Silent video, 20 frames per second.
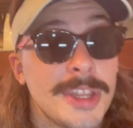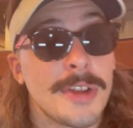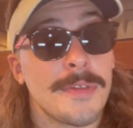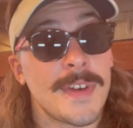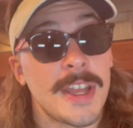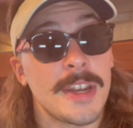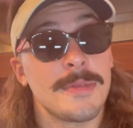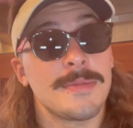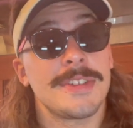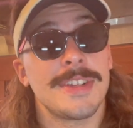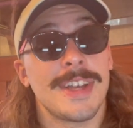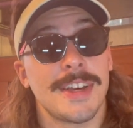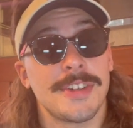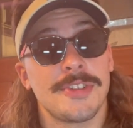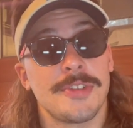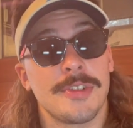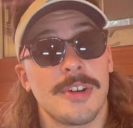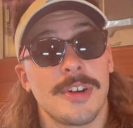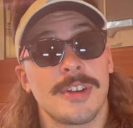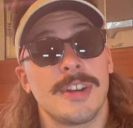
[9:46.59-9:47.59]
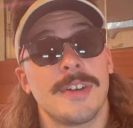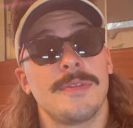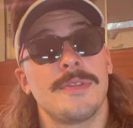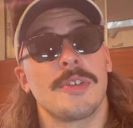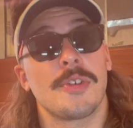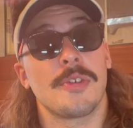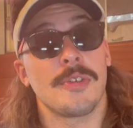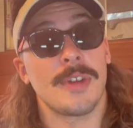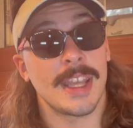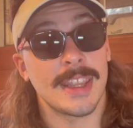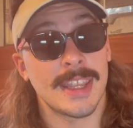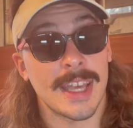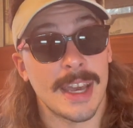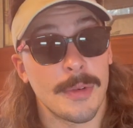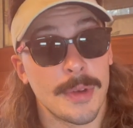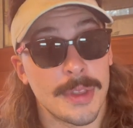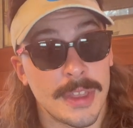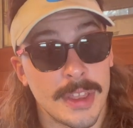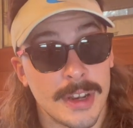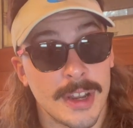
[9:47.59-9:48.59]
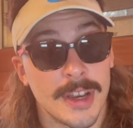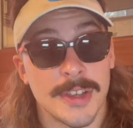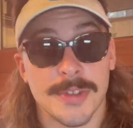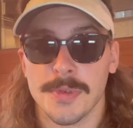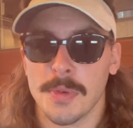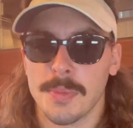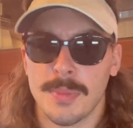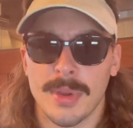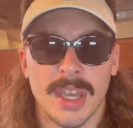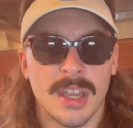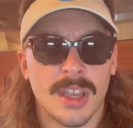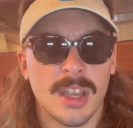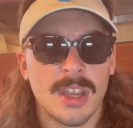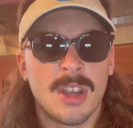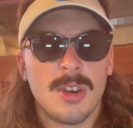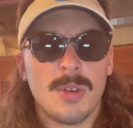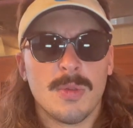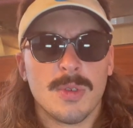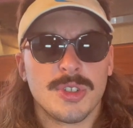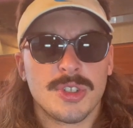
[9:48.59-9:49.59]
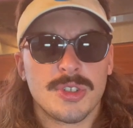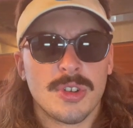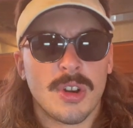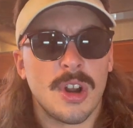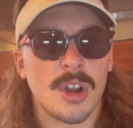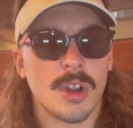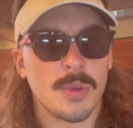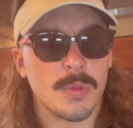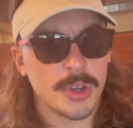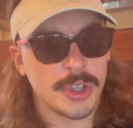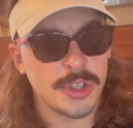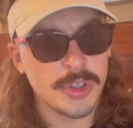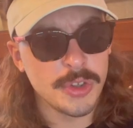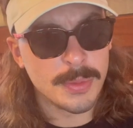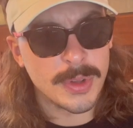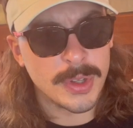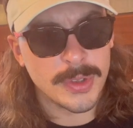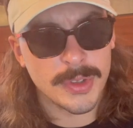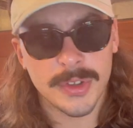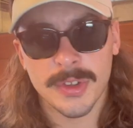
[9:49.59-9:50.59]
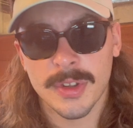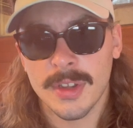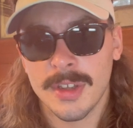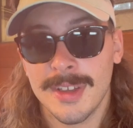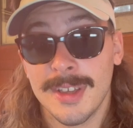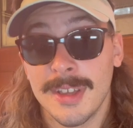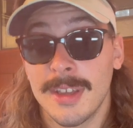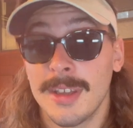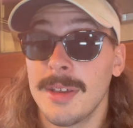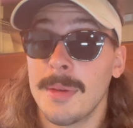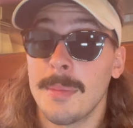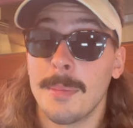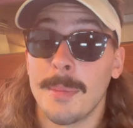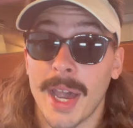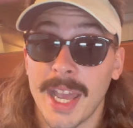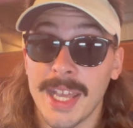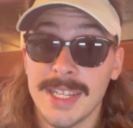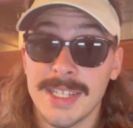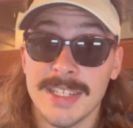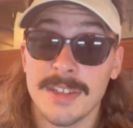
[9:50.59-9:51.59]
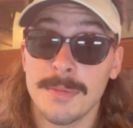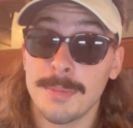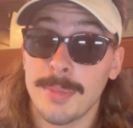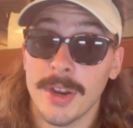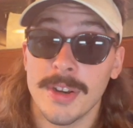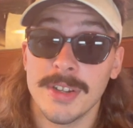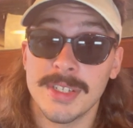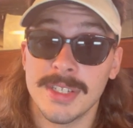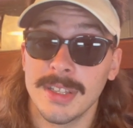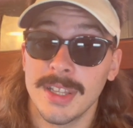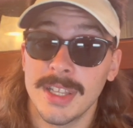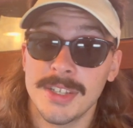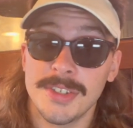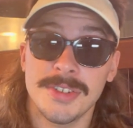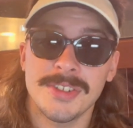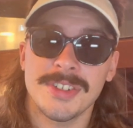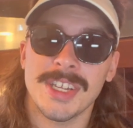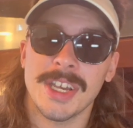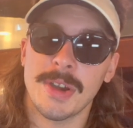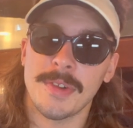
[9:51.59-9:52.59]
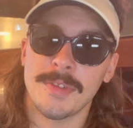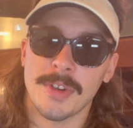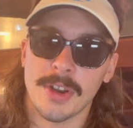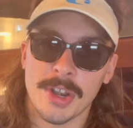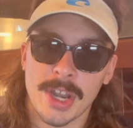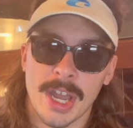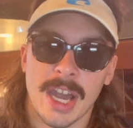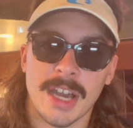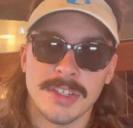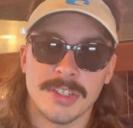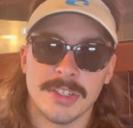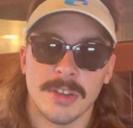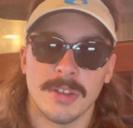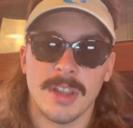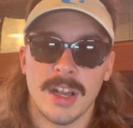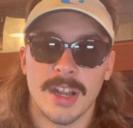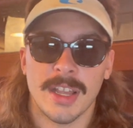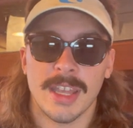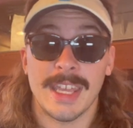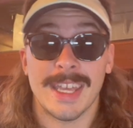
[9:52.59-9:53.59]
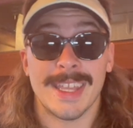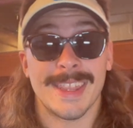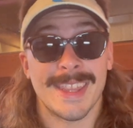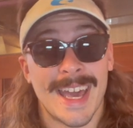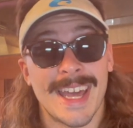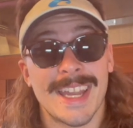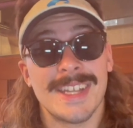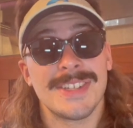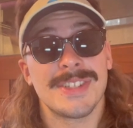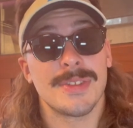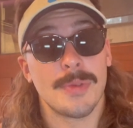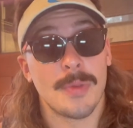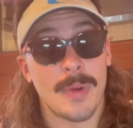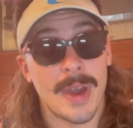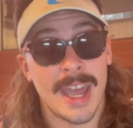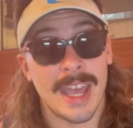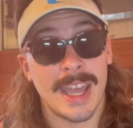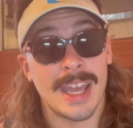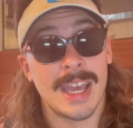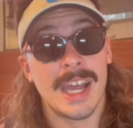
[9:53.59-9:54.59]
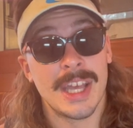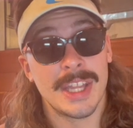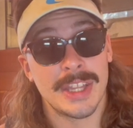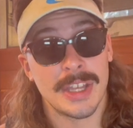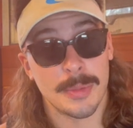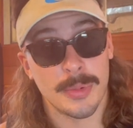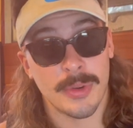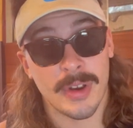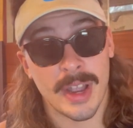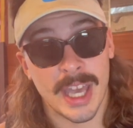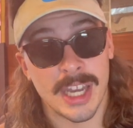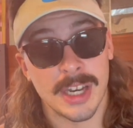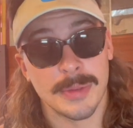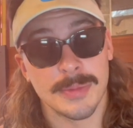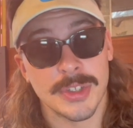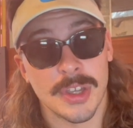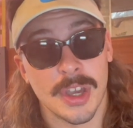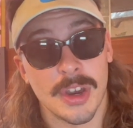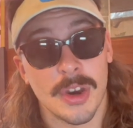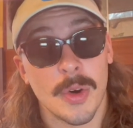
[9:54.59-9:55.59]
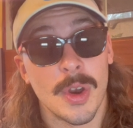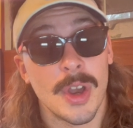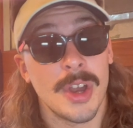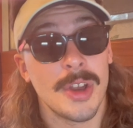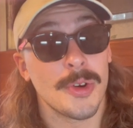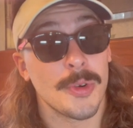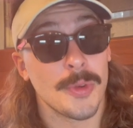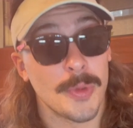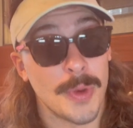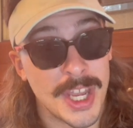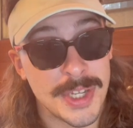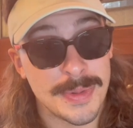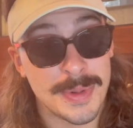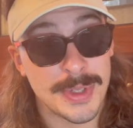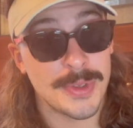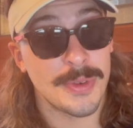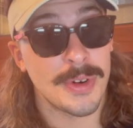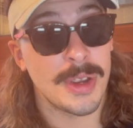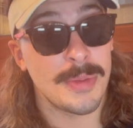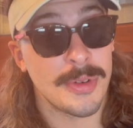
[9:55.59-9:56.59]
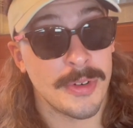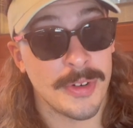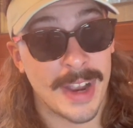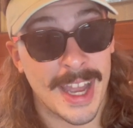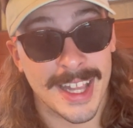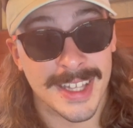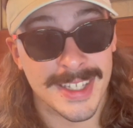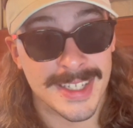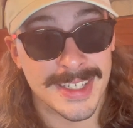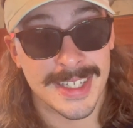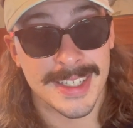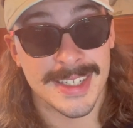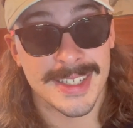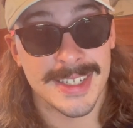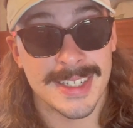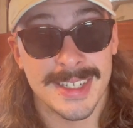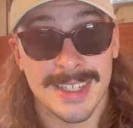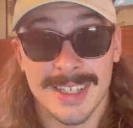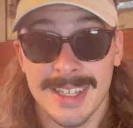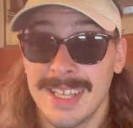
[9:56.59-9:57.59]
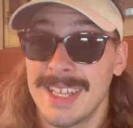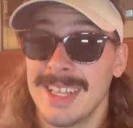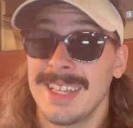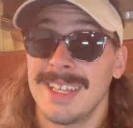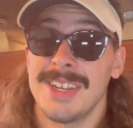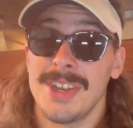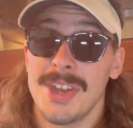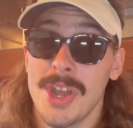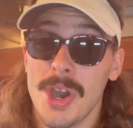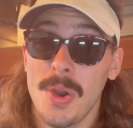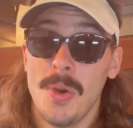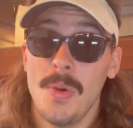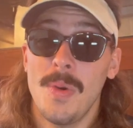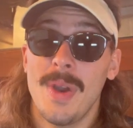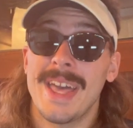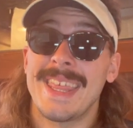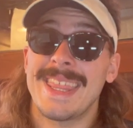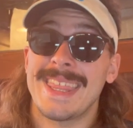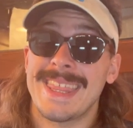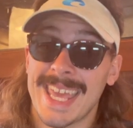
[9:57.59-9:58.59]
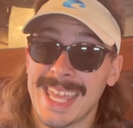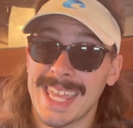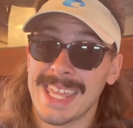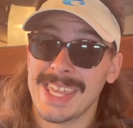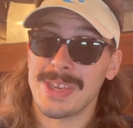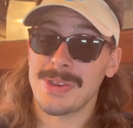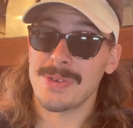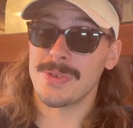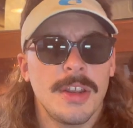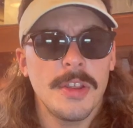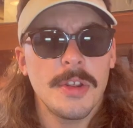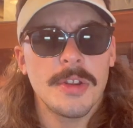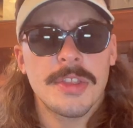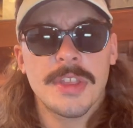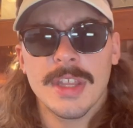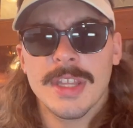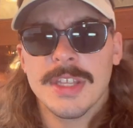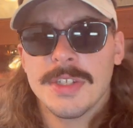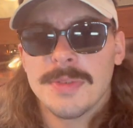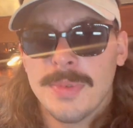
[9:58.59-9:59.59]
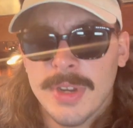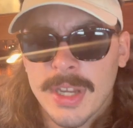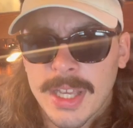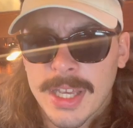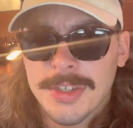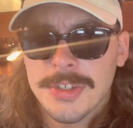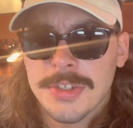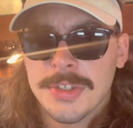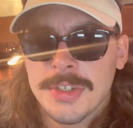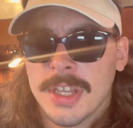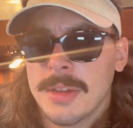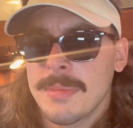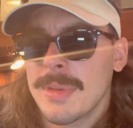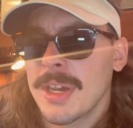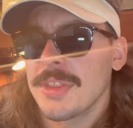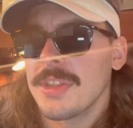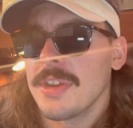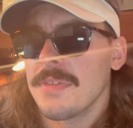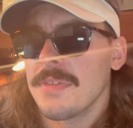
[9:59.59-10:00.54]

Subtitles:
venom's not strong enough to create that within us. We're big, we're strong, we're humans. Mice, birds, and lizards, however, are not so lucky, and that is the way their prey items go. Respiratory paralysis. No, thank you. Another thing that's pretty interesting about their